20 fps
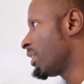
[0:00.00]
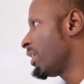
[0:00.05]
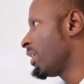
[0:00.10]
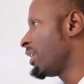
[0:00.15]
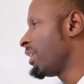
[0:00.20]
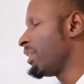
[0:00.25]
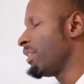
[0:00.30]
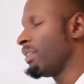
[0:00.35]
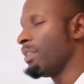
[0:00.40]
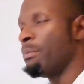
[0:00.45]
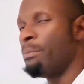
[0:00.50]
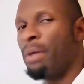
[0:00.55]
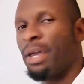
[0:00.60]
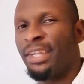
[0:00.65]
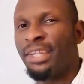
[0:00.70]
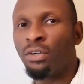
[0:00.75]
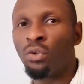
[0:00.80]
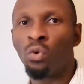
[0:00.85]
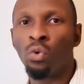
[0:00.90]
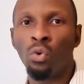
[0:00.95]
in the
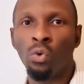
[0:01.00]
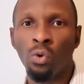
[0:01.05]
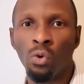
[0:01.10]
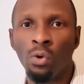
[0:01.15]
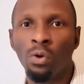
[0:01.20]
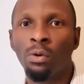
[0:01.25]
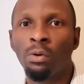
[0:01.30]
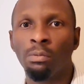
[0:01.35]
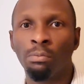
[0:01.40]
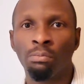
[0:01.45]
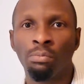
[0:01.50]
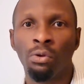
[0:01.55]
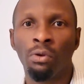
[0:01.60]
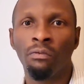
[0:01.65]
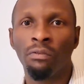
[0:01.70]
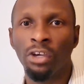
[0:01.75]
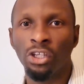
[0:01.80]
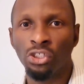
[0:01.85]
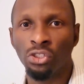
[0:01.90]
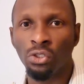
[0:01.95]
medical
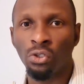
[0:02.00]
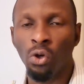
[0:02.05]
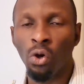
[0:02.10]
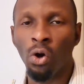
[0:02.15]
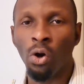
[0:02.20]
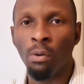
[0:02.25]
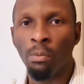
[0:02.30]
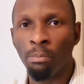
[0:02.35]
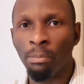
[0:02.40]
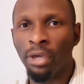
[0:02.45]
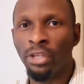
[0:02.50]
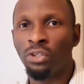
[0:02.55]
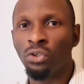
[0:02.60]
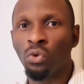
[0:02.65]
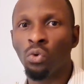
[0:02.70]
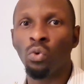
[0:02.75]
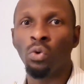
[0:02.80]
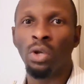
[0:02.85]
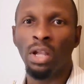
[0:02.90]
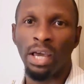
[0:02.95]
profession or
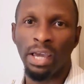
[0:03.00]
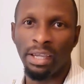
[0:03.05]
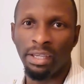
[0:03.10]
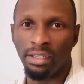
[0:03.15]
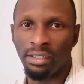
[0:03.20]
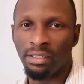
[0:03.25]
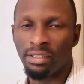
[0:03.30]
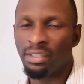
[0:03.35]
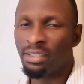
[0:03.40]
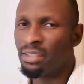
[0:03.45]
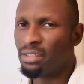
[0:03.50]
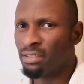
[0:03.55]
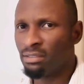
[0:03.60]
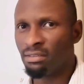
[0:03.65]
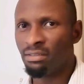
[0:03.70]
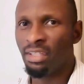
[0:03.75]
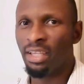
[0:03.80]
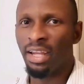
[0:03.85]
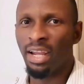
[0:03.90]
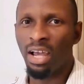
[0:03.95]
medical line.
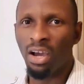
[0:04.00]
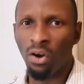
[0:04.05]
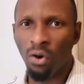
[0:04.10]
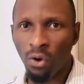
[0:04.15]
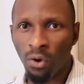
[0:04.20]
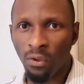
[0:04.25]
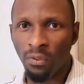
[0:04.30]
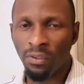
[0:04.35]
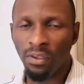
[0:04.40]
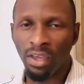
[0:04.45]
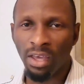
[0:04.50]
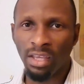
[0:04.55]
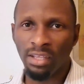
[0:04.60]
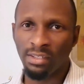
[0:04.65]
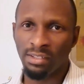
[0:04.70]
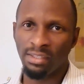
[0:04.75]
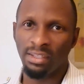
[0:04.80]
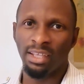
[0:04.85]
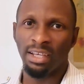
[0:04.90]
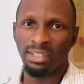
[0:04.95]
There are
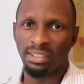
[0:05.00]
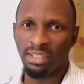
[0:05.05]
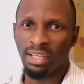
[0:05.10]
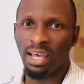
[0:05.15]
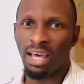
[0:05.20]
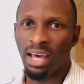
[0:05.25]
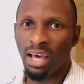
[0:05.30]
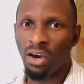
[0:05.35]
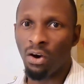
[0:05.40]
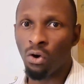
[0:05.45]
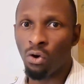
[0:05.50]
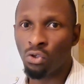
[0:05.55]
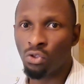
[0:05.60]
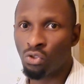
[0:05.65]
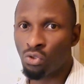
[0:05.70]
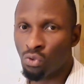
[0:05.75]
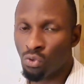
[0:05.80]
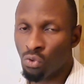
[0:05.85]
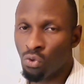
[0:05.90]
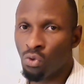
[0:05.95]
others that are
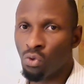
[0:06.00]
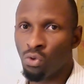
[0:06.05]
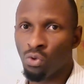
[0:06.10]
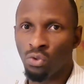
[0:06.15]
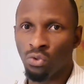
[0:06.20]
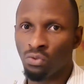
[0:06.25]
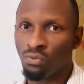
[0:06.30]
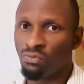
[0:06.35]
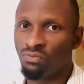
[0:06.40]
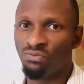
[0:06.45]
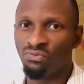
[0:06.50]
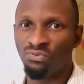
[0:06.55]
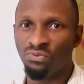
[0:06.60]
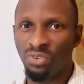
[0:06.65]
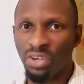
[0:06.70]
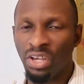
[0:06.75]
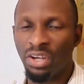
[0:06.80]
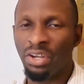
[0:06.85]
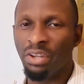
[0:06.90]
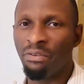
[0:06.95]
also
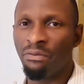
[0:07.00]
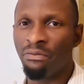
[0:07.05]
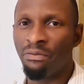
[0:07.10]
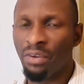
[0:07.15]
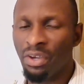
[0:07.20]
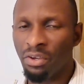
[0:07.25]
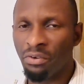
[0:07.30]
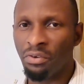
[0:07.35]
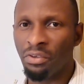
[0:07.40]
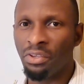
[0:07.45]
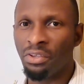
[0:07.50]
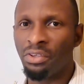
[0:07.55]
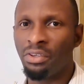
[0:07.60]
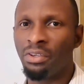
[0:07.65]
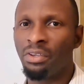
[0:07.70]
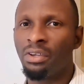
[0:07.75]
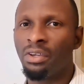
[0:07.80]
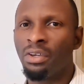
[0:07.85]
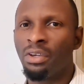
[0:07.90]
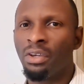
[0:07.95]
very,
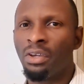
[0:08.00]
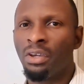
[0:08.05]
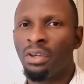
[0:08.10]
very